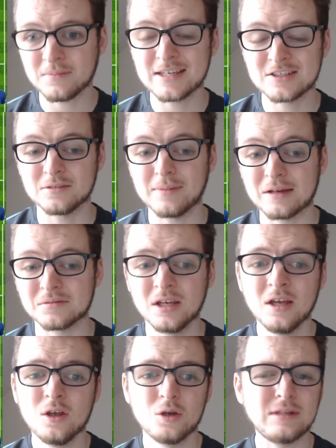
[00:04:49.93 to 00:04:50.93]
and it was just
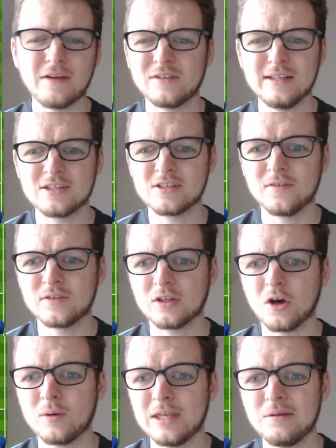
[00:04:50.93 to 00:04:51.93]
more and more attacking from us.